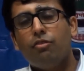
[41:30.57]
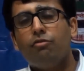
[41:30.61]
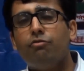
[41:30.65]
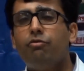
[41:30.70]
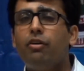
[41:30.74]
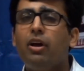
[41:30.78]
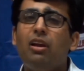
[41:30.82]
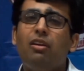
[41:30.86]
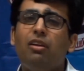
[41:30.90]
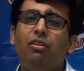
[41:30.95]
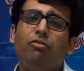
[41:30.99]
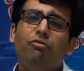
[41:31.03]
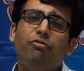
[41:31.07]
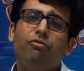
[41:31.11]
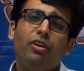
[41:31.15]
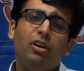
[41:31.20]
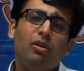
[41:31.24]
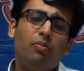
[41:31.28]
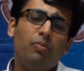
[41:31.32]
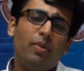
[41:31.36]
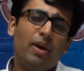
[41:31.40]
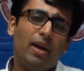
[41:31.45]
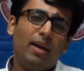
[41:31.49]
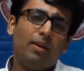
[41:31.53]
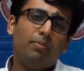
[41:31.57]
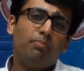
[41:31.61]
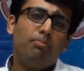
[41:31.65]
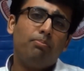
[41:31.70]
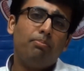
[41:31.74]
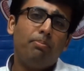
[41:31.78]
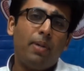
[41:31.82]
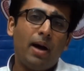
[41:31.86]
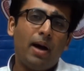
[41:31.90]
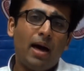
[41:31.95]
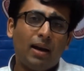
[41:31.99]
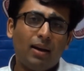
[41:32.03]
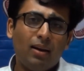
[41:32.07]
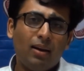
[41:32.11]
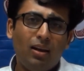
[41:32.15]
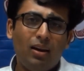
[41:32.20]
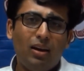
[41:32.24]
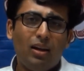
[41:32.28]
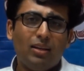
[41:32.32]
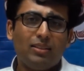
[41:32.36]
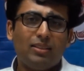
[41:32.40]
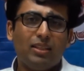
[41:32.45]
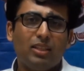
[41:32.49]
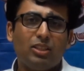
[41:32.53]
will make
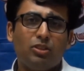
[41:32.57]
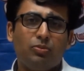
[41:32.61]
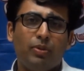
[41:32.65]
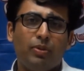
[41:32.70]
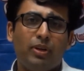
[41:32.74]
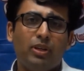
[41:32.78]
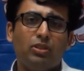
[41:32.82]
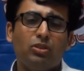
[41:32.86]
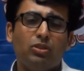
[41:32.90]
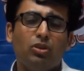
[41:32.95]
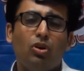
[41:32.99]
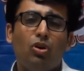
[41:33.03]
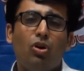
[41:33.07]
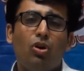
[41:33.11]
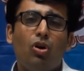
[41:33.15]
parallel assessments